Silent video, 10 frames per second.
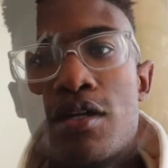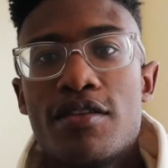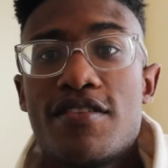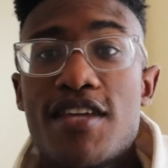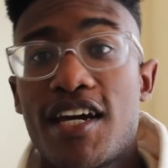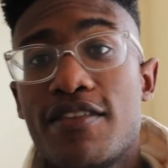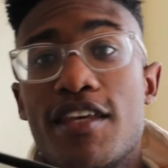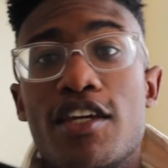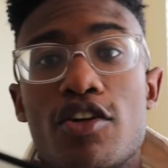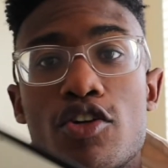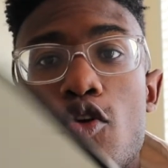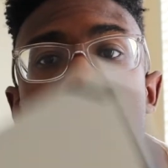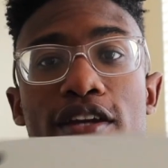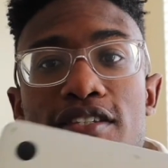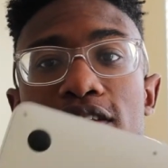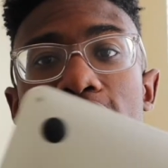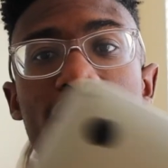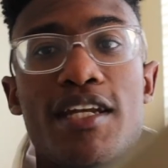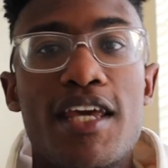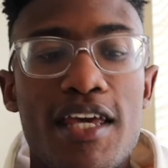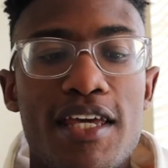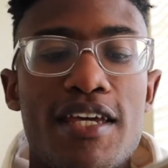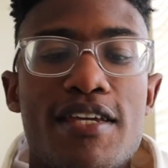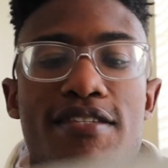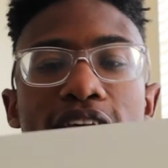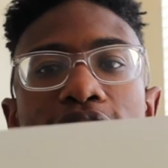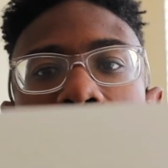The second thing you're going to need is